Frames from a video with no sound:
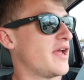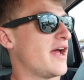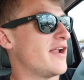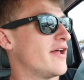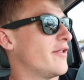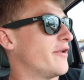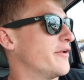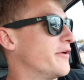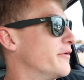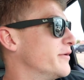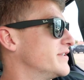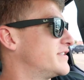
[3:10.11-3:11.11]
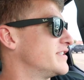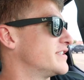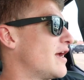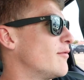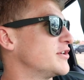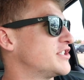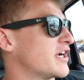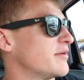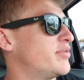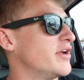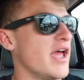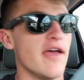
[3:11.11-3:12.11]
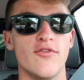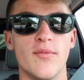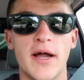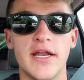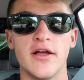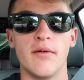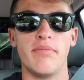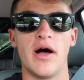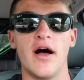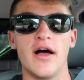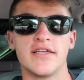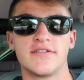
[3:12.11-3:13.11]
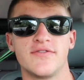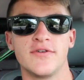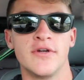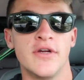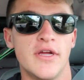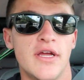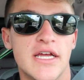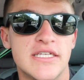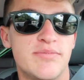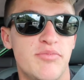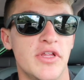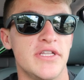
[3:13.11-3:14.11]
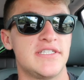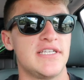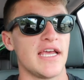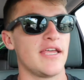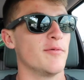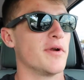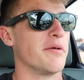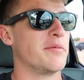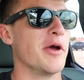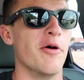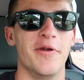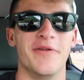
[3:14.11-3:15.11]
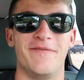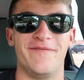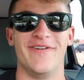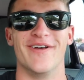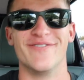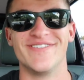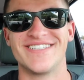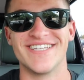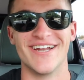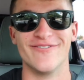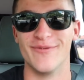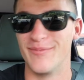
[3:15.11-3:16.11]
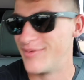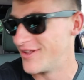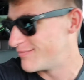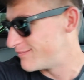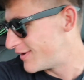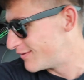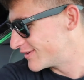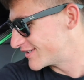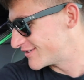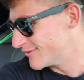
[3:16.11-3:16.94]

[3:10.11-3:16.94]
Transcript: I don't know, it's just, I wish I could put everybody on pause for a split second when I'm going to film inside of a public